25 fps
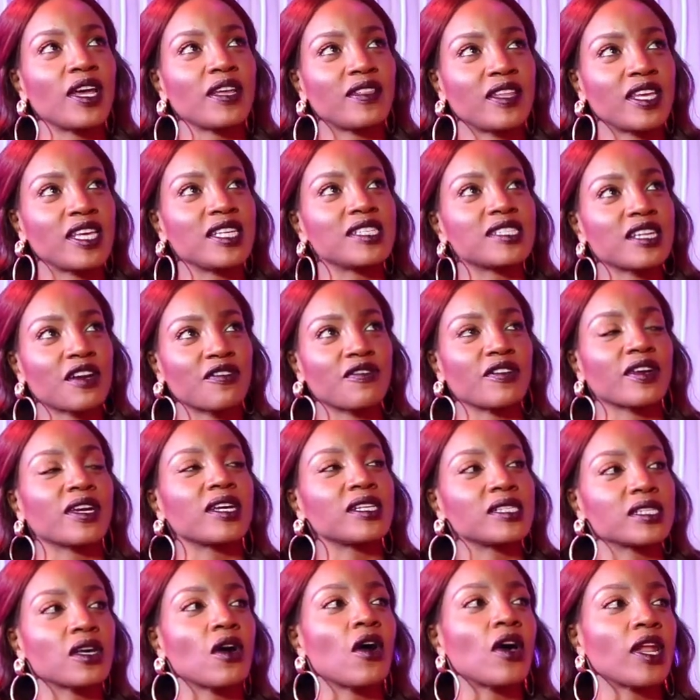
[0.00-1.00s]
the East
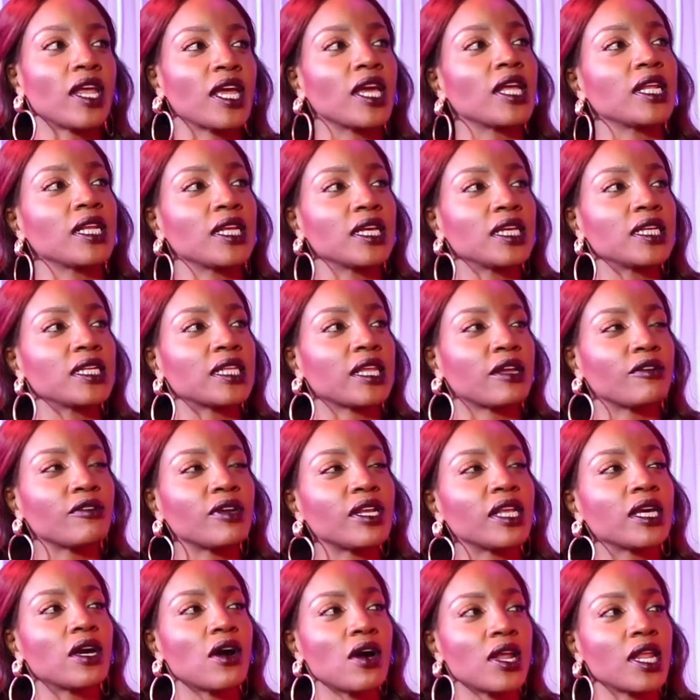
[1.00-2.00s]
Africans got it. They
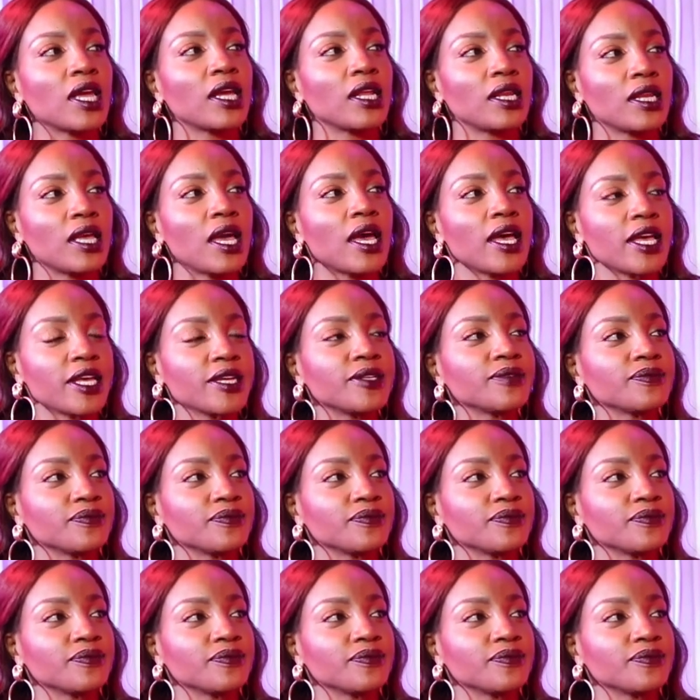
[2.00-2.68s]
really got it. Yeah.